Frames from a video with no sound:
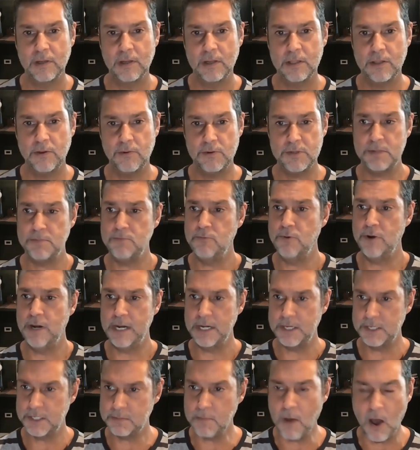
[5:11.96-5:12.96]
There are some
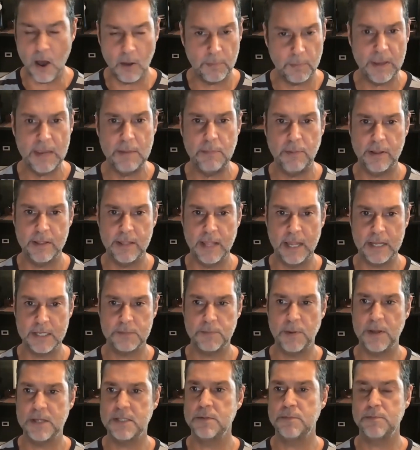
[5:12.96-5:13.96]
really smart people in that
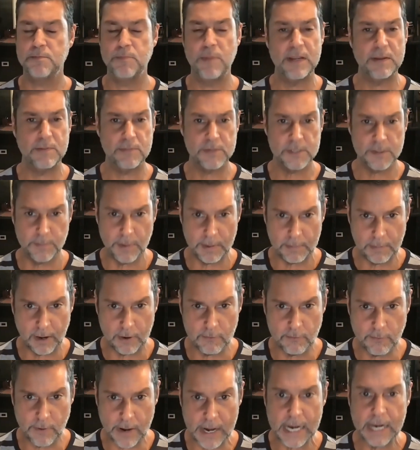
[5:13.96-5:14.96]
space, and pe- some people I
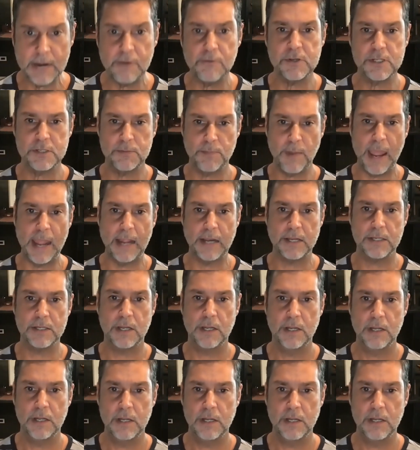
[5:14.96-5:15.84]
really respect.